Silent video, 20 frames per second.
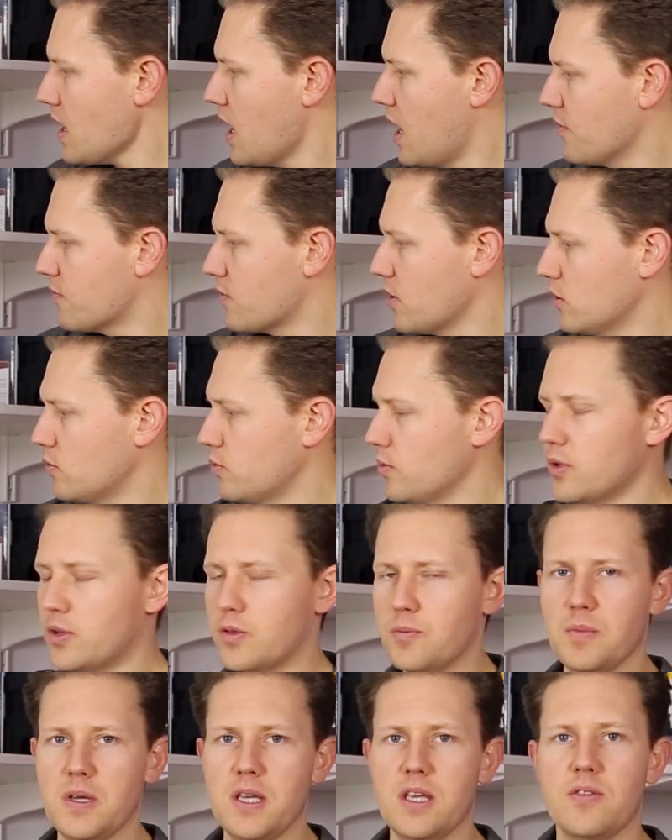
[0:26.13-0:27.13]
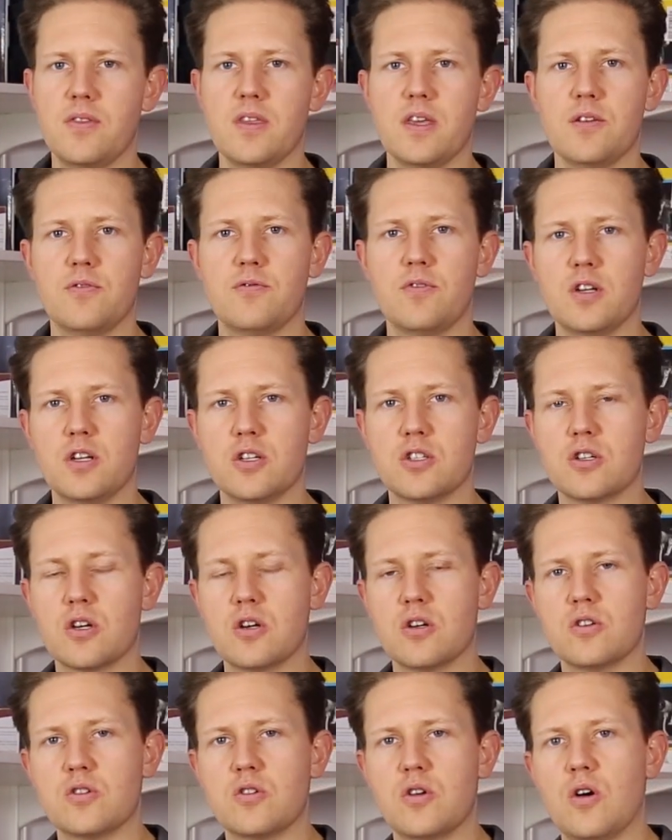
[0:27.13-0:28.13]
I've got with me the Finish
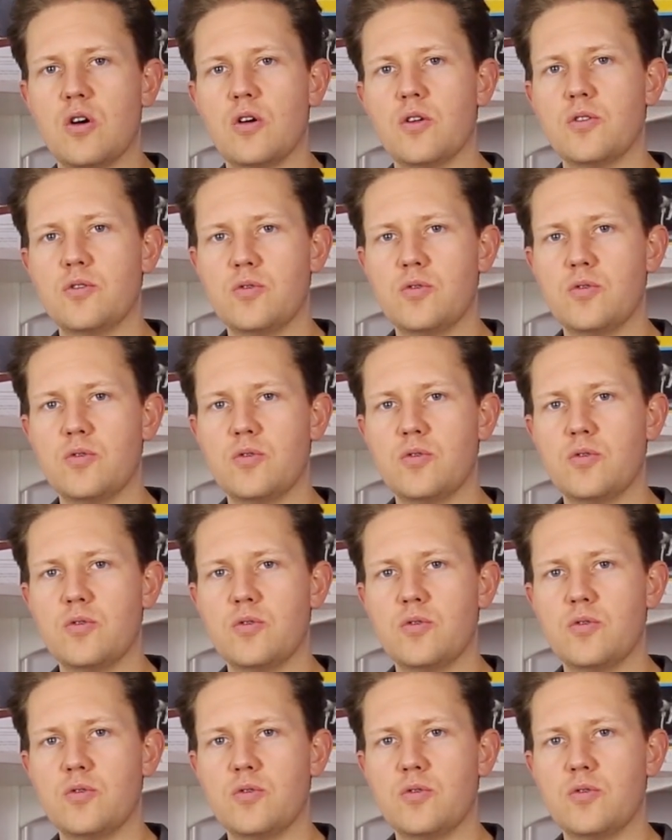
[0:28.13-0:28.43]
Control